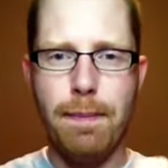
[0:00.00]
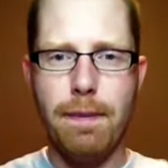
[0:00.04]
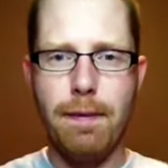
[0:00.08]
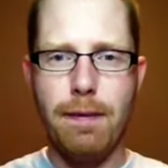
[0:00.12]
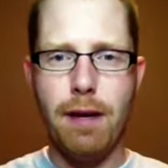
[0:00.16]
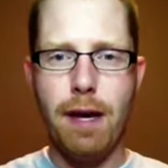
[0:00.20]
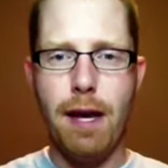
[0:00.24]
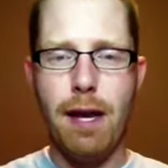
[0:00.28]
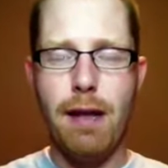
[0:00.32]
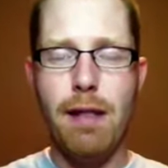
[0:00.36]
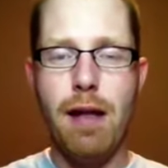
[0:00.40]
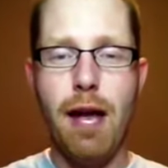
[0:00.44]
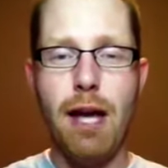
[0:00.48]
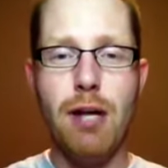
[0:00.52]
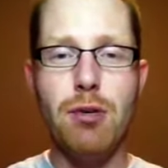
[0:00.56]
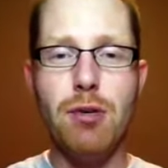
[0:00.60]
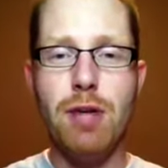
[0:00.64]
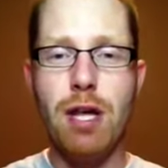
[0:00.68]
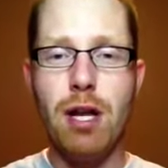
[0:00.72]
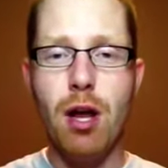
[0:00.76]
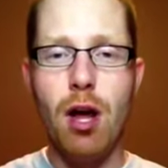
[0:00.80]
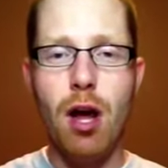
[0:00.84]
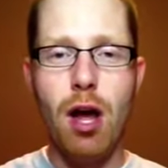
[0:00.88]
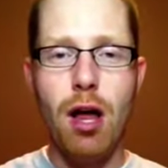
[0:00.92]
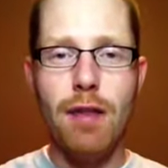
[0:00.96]
Okay, I do
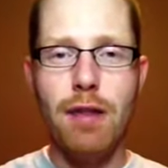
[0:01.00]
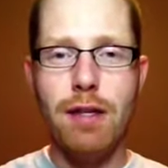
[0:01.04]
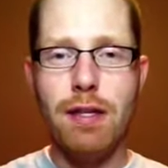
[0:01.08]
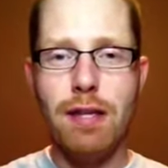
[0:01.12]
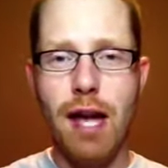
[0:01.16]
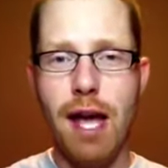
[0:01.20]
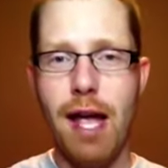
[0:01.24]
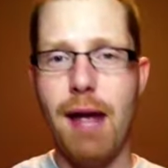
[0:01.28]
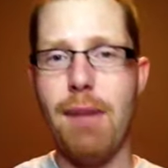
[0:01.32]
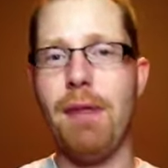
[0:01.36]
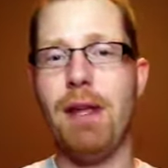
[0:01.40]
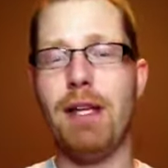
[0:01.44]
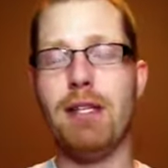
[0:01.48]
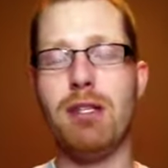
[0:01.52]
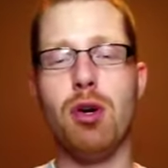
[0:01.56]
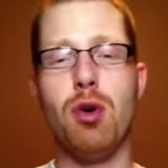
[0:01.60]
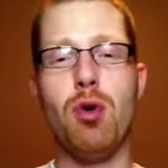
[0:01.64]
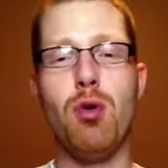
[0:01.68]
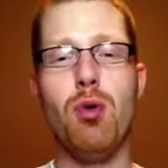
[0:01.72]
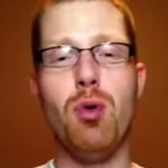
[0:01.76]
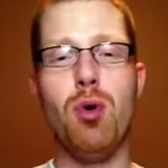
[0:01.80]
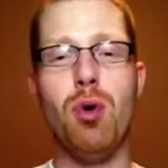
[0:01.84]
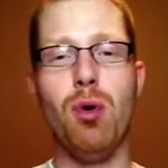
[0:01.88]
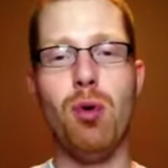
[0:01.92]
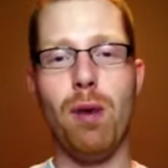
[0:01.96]
that all the time. That's a
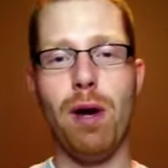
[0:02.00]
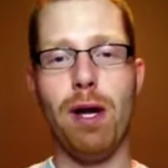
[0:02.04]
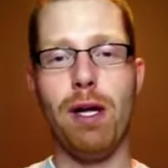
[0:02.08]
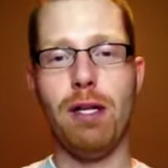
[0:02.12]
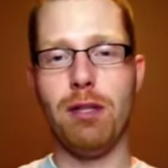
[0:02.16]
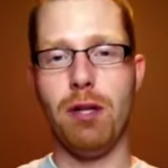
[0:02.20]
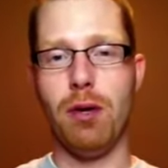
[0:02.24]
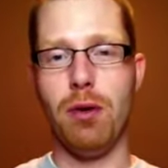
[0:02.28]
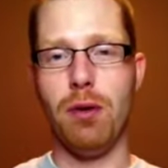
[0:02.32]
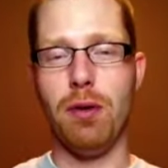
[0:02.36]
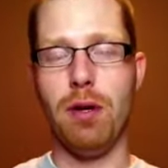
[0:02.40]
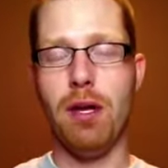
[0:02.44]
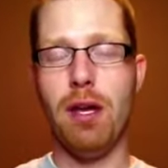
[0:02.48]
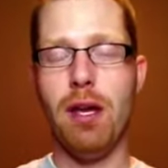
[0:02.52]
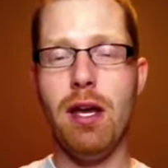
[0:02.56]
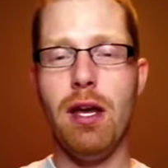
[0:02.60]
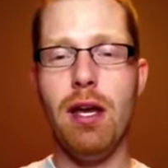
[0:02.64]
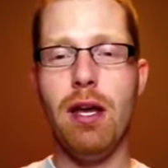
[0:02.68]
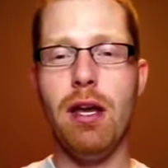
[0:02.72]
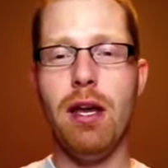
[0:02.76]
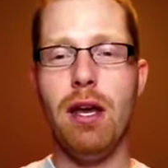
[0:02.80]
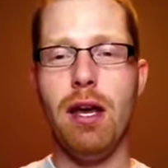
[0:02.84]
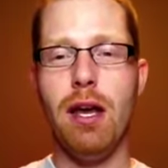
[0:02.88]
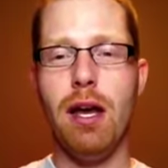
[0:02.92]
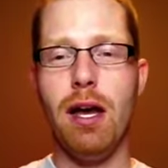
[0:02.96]
cool whale note.
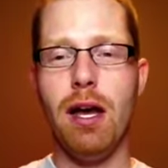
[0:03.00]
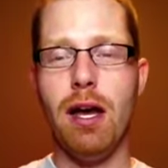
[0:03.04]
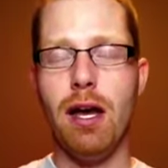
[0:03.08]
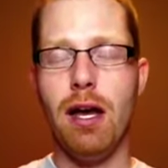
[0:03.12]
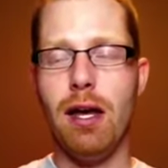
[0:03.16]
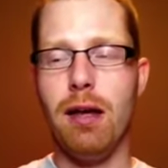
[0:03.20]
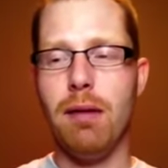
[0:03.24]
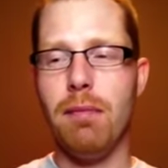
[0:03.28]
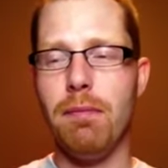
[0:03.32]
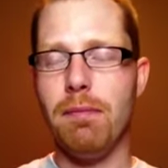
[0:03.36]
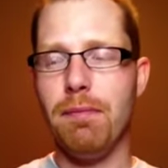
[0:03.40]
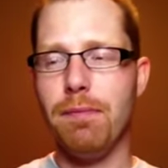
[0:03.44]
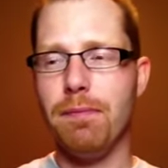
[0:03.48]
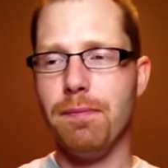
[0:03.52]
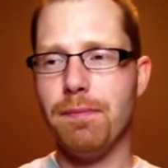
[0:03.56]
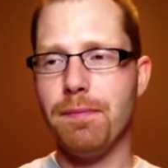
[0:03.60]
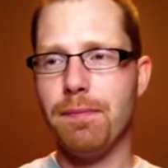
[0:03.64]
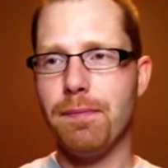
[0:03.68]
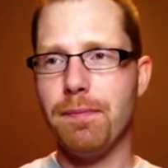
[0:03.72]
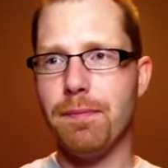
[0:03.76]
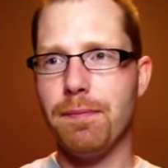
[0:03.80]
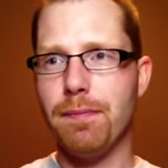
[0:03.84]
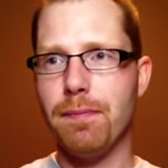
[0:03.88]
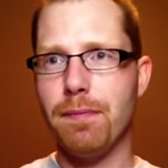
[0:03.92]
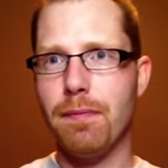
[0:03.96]

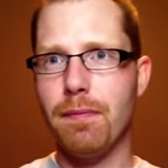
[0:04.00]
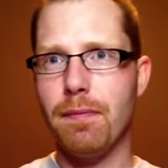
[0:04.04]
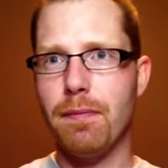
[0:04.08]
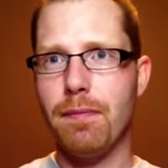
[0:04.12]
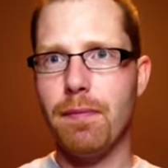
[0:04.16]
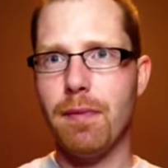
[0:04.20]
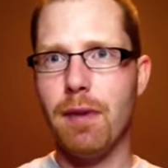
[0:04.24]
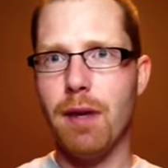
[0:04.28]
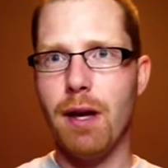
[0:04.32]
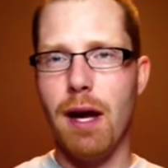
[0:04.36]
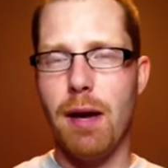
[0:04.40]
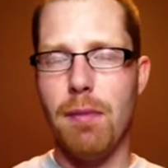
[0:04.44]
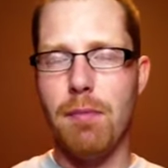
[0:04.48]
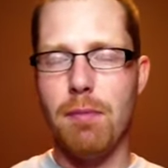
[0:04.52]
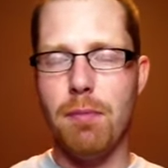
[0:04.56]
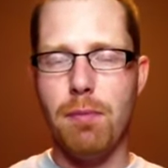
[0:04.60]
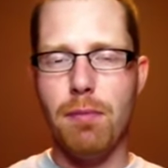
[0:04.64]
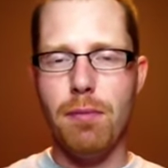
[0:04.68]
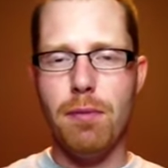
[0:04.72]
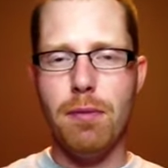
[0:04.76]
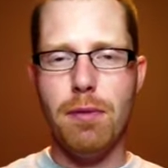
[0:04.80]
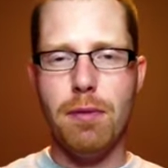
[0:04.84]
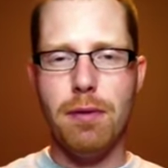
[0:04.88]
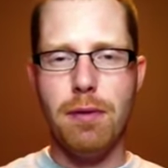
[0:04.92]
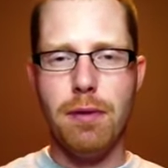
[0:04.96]
I'm
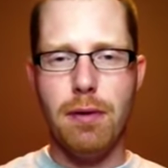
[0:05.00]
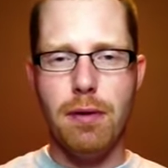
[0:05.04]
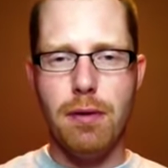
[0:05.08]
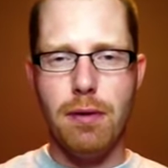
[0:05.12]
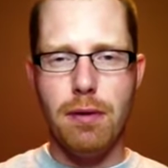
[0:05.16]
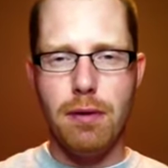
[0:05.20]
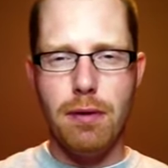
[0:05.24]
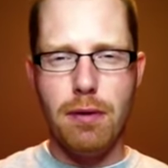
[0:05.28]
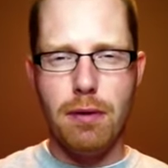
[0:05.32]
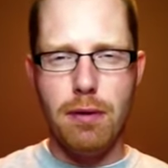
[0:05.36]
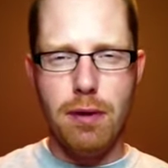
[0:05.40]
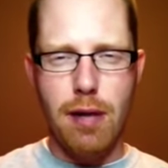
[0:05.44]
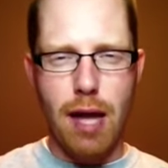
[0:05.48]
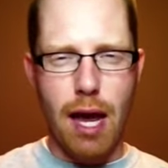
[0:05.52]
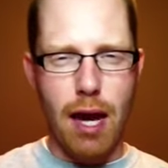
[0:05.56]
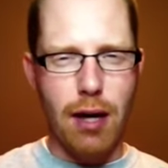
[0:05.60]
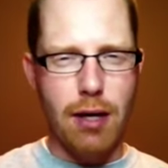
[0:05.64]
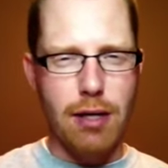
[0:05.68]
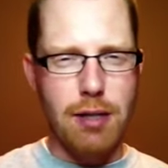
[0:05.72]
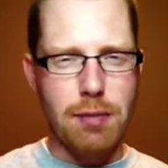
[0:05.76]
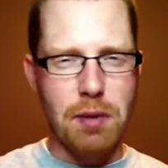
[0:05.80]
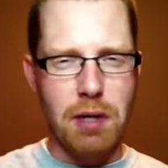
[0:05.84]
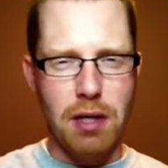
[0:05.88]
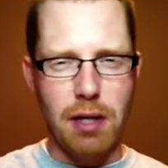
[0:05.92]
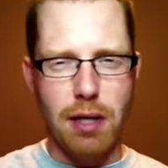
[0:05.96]
not going
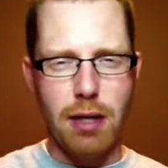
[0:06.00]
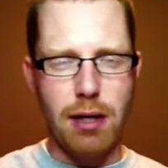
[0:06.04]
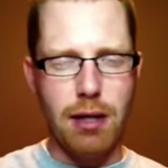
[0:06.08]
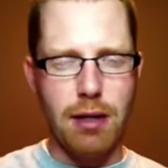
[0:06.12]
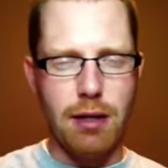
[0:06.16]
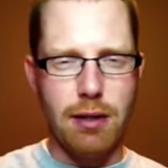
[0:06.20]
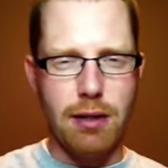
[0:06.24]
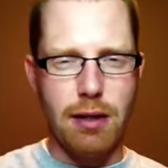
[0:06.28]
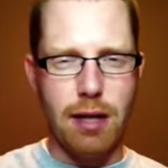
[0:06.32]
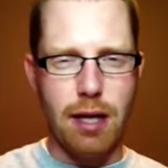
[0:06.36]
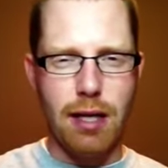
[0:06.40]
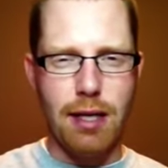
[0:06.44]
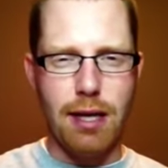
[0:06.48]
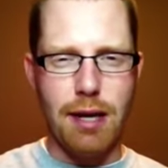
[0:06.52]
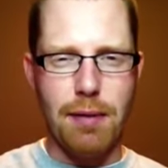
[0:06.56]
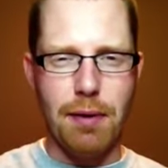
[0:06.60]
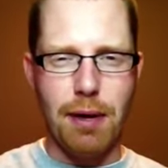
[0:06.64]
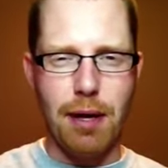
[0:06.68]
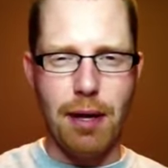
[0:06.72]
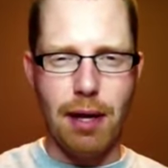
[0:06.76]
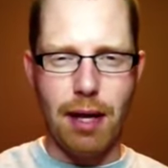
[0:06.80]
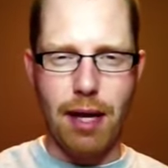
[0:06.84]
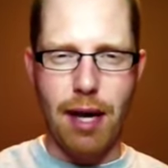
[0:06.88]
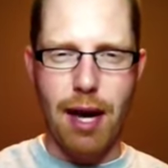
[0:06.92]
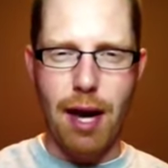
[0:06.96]
to spend a lot of time on
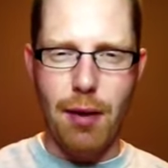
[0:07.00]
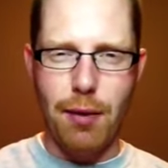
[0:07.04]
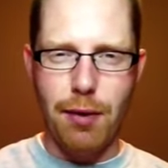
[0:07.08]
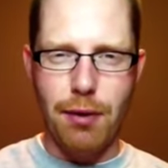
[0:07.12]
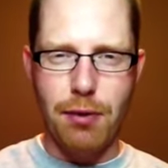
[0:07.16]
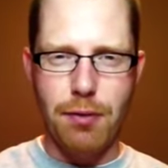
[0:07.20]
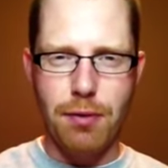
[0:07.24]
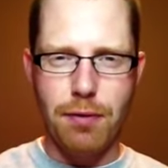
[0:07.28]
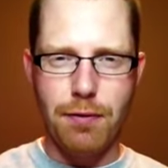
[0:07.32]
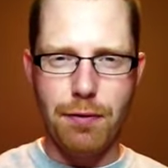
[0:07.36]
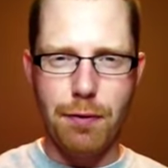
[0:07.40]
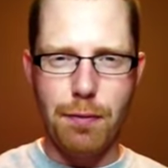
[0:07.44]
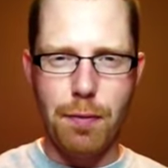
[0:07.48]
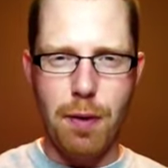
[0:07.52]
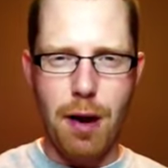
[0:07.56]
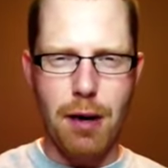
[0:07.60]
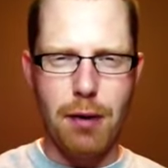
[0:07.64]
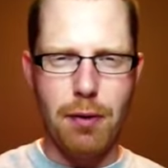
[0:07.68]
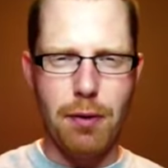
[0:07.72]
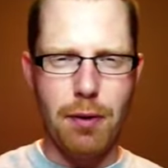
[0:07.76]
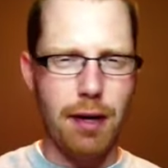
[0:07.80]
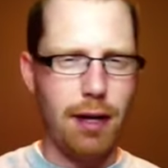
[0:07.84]
like how I do the vibrato.